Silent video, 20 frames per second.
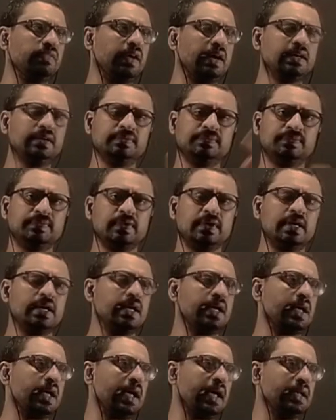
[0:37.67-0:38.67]
E1
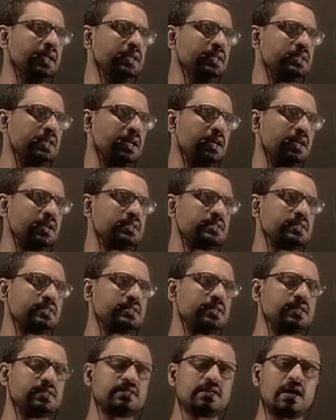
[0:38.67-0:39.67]
and internal
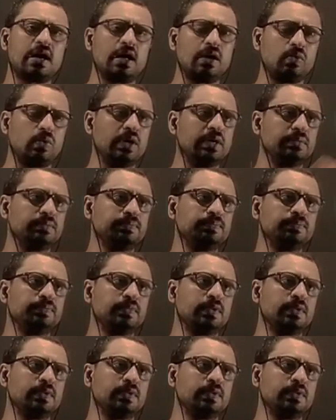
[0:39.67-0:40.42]
resistance R1.